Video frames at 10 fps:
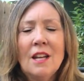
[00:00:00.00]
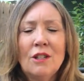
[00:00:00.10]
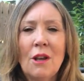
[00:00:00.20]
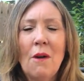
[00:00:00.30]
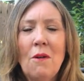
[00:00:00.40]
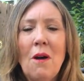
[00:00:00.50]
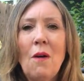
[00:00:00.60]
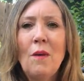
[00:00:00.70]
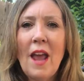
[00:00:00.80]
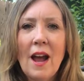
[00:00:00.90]
So
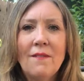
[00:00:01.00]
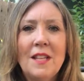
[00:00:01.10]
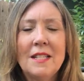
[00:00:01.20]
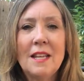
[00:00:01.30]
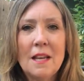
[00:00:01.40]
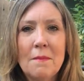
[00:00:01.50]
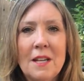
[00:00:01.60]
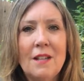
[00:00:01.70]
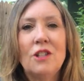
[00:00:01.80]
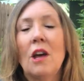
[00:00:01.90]
we have this
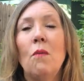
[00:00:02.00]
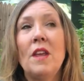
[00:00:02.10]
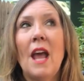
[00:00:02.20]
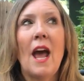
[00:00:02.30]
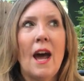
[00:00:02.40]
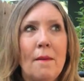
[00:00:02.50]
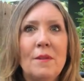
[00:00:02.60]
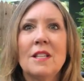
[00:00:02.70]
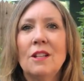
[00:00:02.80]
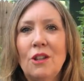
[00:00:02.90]
image that we
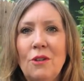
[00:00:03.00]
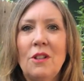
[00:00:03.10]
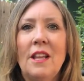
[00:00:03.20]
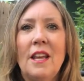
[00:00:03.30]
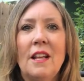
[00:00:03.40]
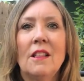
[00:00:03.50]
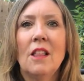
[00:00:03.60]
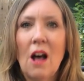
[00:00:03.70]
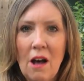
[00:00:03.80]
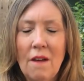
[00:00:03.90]
absolutely
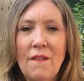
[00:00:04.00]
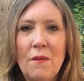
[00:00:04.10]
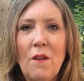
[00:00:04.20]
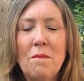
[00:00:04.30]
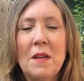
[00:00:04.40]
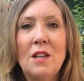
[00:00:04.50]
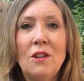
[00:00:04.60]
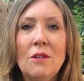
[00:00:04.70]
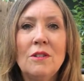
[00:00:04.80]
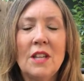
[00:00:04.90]
love, and we've been
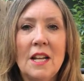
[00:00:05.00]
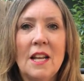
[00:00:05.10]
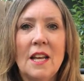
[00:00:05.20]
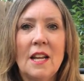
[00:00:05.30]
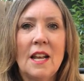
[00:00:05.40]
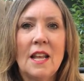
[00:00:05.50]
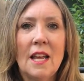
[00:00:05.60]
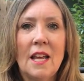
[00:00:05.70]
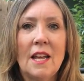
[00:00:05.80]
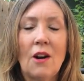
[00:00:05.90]
using it
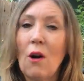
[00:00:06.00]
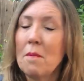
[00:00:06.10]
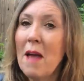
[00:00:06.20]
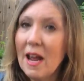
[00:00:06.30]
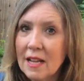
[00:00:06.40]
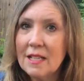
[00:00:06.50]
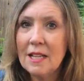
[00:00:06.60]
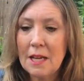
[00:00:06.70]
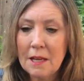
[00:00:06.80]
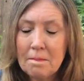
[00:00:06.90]
in our
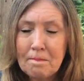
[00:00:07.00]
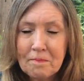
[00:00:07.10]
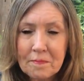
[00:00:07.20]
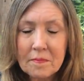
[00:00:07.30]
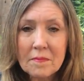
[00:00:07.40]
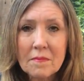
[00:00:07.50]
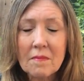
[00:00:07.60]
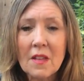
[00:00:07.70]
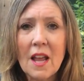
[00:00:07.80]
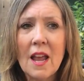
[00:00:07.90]
magazine
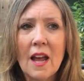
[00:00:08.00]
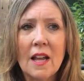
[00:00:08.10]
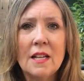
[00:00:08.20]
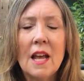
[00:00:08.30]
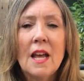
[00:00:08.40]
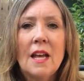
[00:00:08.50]
and